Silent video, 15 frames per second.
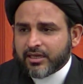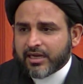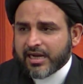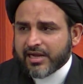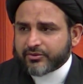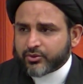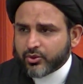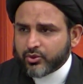
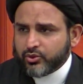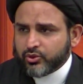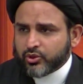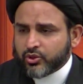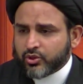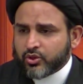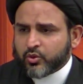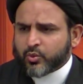
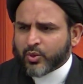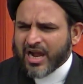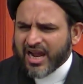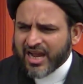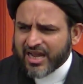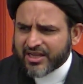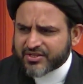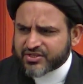adunnu wa
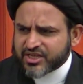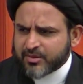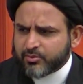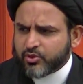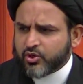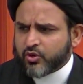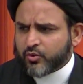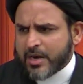
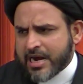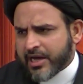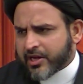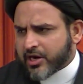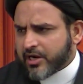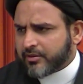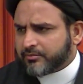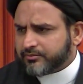ahsabu wa ara.